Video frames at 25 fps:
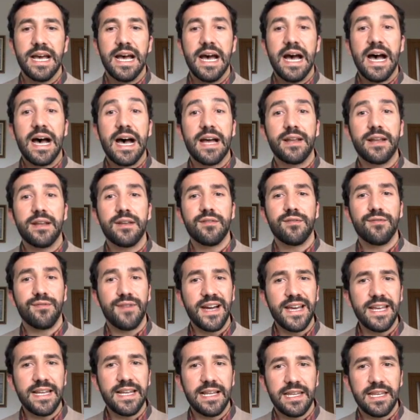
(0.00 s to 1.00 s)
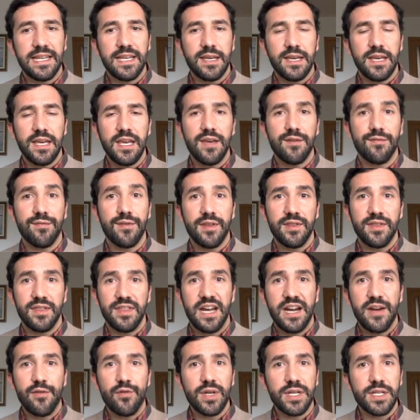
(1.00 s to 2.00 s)
And finally, if in
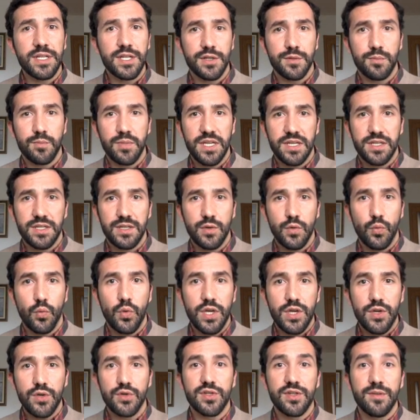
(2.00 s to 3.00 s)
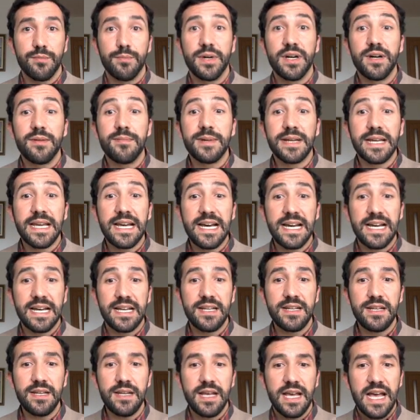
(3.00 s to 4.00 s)
direct speech we use the verb
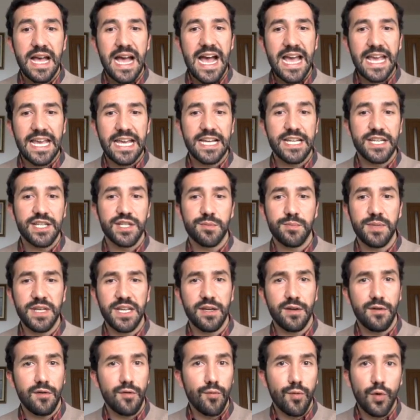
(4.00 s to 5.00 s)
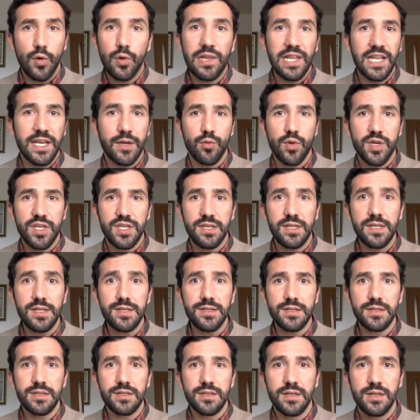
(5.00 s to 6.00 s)
can, I can speak 4
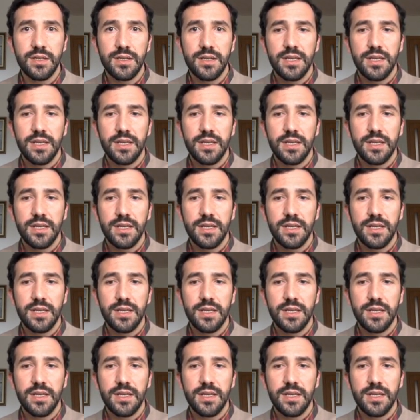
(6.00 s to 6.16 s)
languages.